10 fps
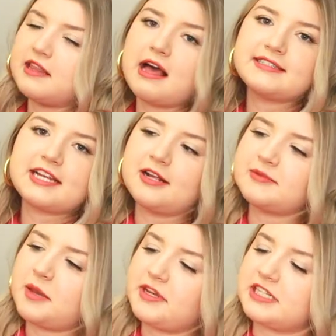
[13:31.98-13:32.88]
the last
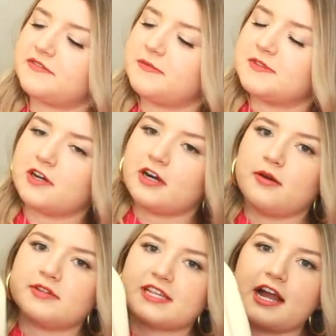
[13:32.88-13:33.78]
items I picked up from
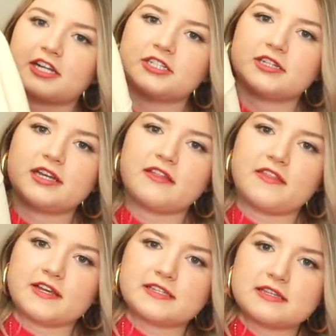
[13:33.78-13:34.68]
Zara was actually
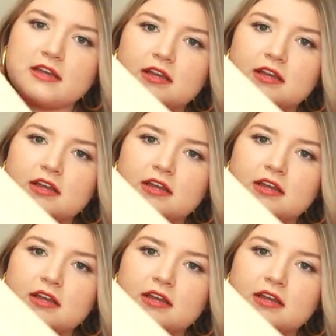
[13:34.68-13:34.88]
this